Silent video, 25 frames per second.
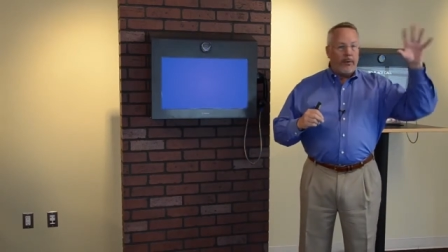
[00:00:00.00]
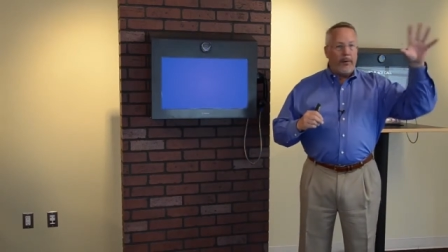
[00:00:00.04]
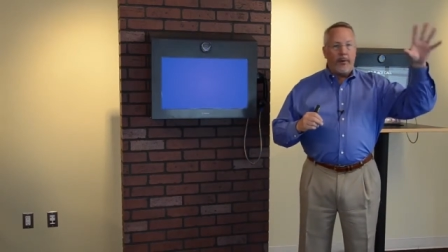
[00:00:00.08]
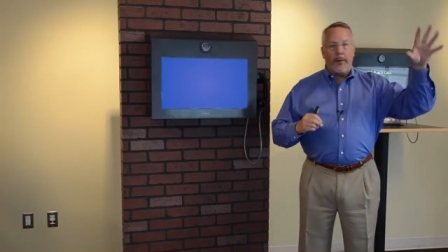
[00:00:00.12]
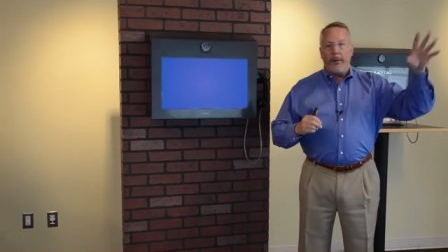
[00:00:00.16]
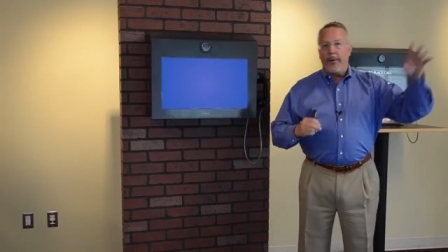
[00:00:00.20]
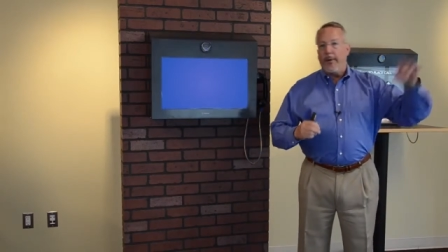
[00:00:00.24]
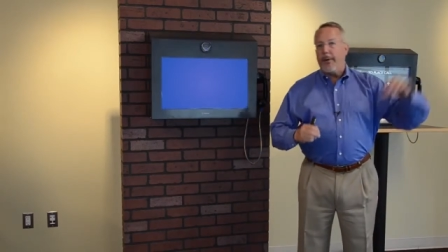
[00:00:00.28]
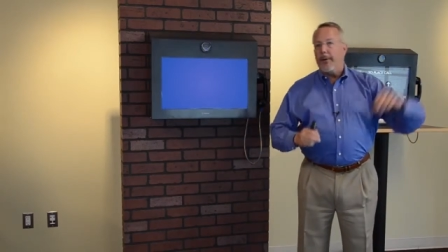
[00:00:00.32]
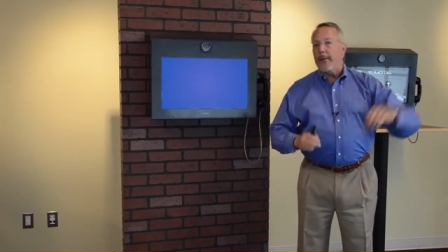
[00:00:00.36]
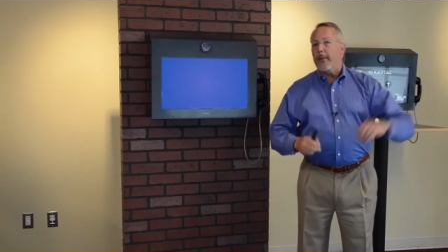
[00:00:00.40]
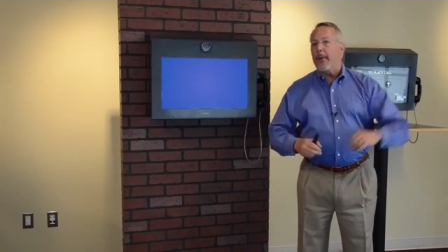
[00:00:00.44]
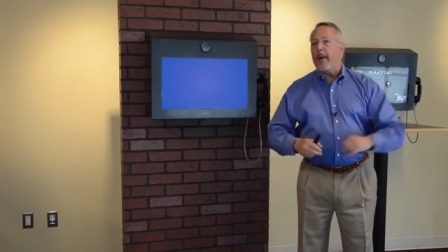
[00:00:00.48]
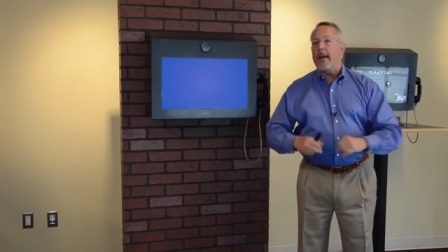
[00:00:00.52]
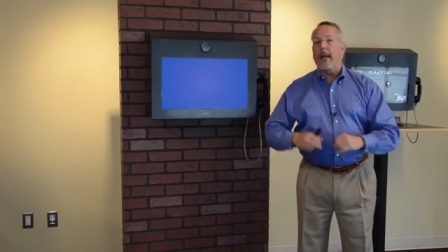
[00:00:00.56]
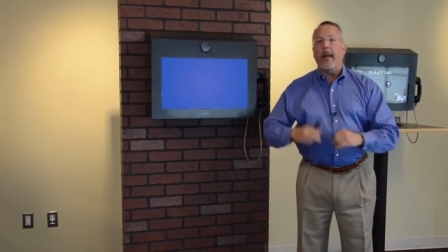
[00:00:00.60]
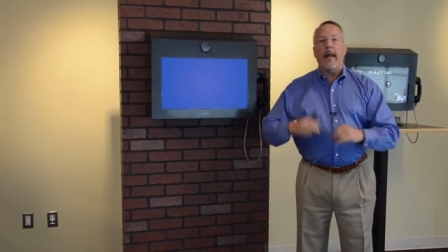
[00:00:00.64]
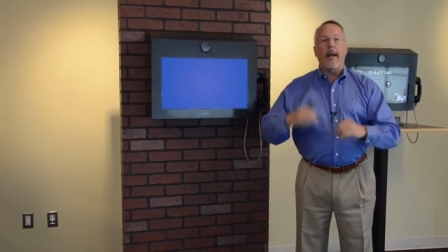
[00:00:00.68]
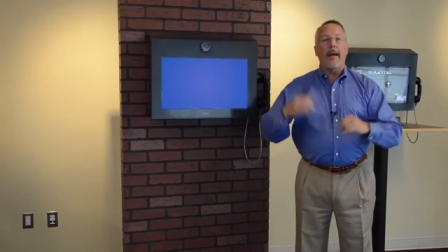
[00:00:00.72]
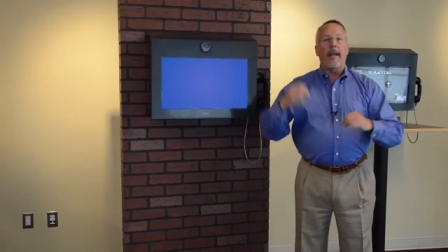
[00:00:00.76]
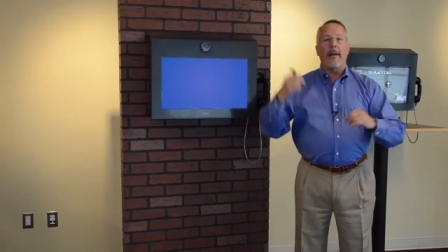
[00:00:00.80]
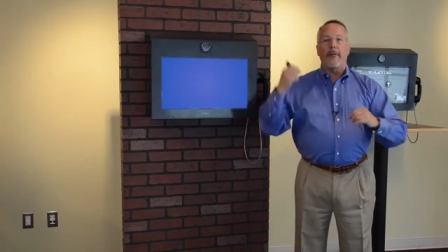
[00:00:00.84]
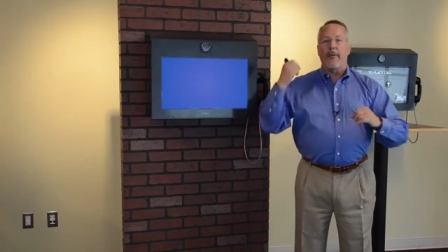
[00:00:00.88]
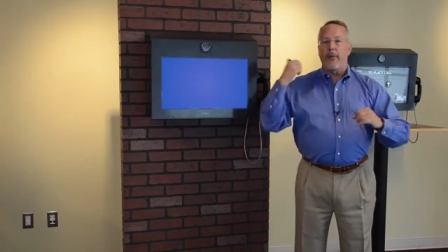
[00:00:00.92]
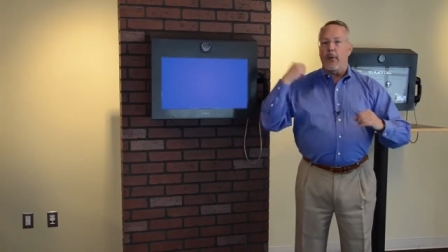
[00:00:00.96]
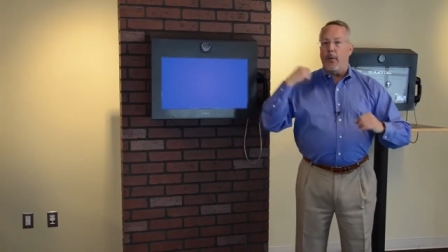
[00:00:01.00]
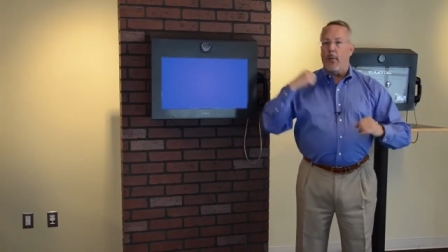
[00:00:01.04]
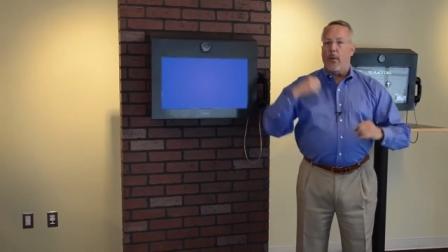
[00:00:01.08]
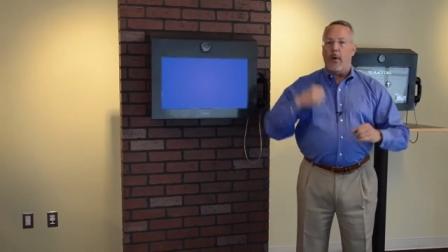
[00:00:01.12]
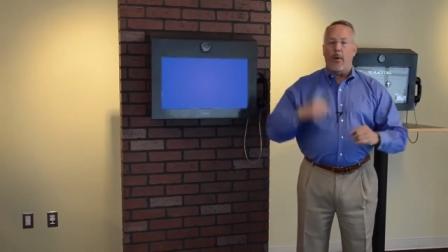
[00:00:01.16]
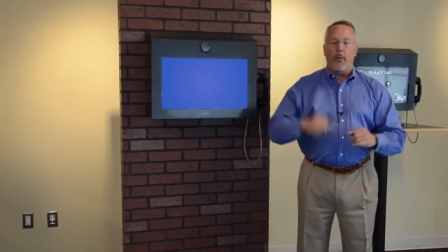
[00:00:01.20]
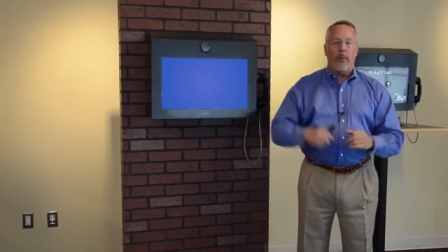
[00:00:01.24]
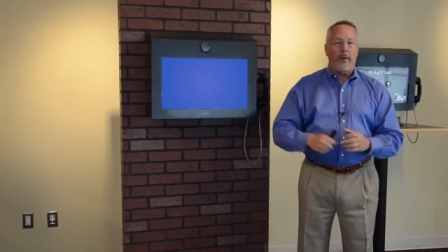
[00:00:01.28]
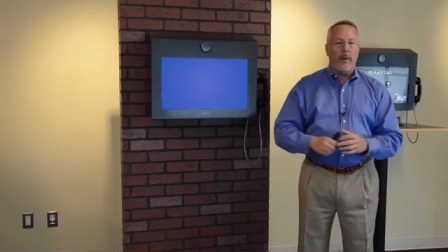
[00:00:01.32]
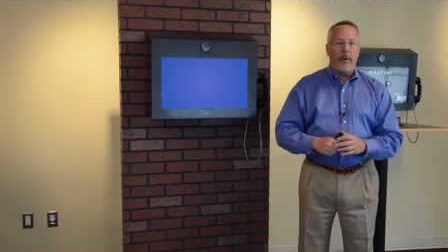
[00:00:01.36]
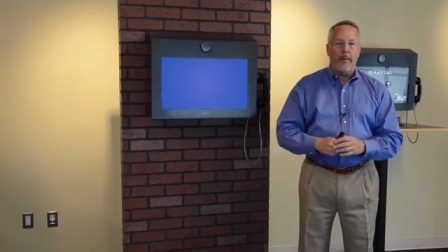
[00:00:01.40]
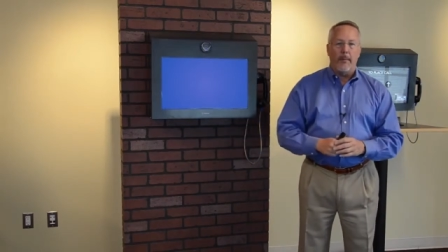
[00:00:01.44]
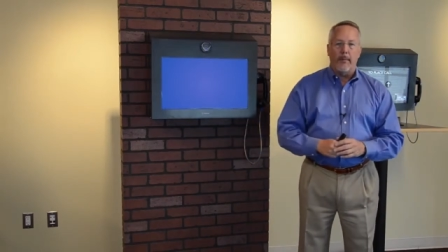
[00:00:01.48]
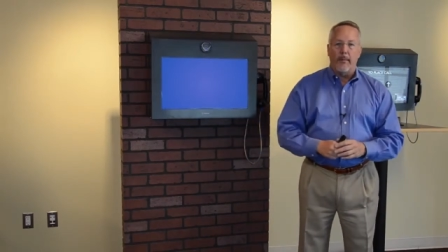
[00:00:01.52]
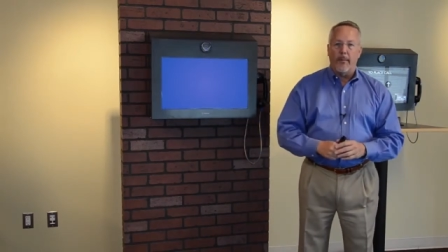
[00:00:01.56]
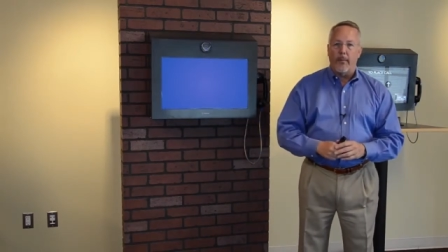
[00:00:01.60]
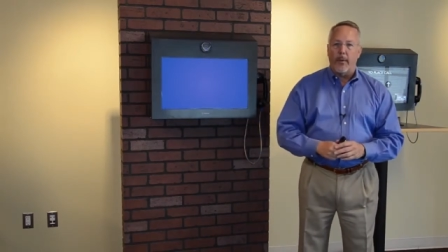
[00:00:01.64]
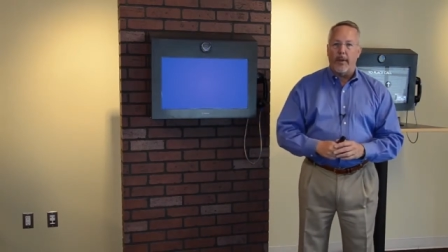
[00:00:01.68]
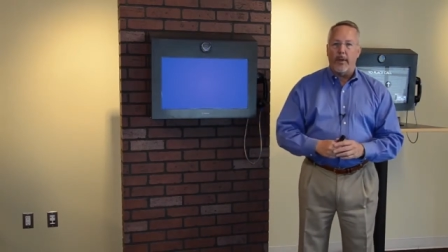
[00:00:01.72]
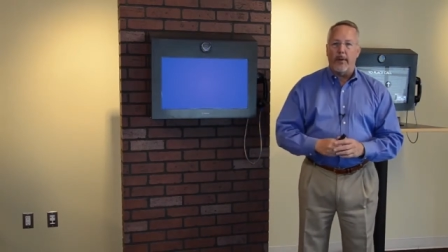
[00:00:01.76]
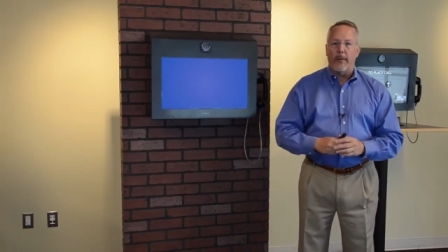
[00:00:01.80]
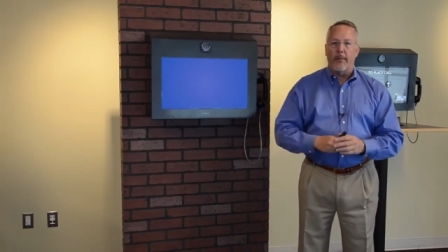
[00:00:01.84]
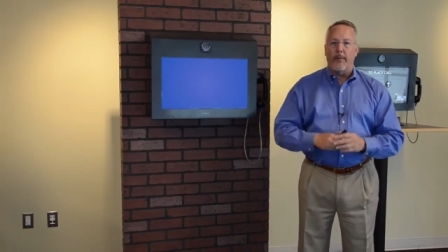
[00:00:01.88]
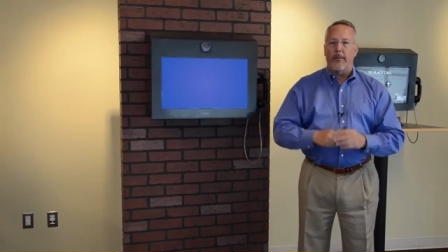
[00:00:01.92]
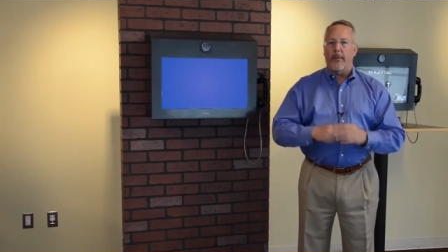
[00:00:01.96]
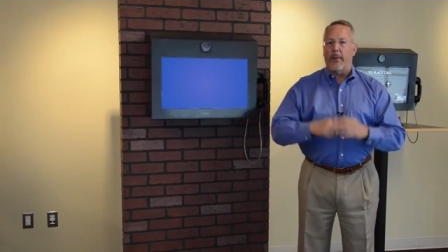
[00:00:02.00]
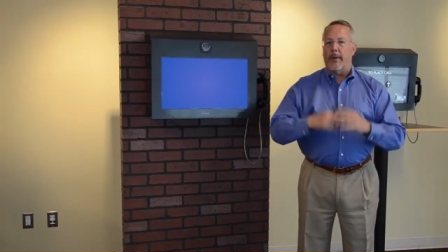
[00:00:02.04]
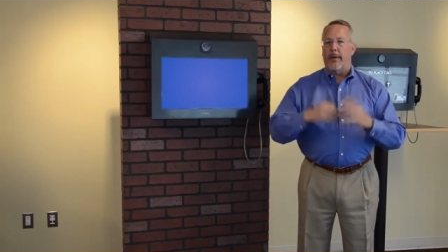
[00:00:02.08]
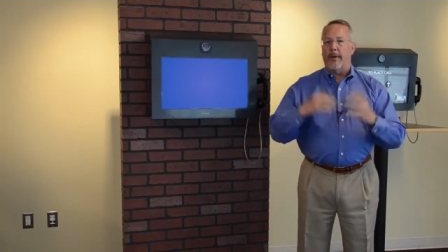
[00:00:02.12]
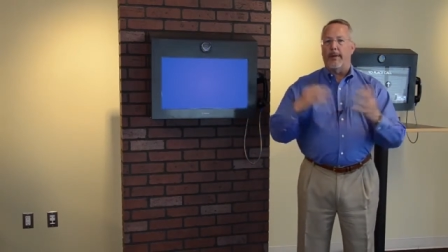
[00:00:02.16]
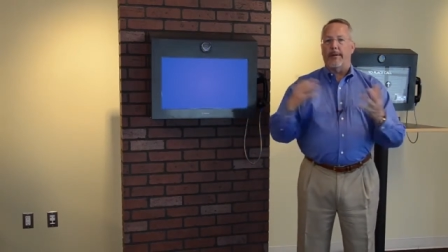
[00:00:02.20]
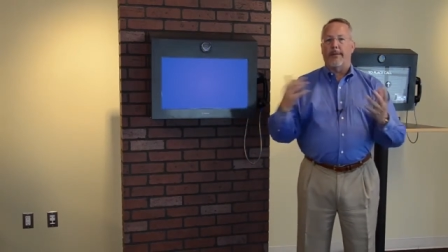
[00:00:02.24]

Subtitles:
turning on a red light if you want when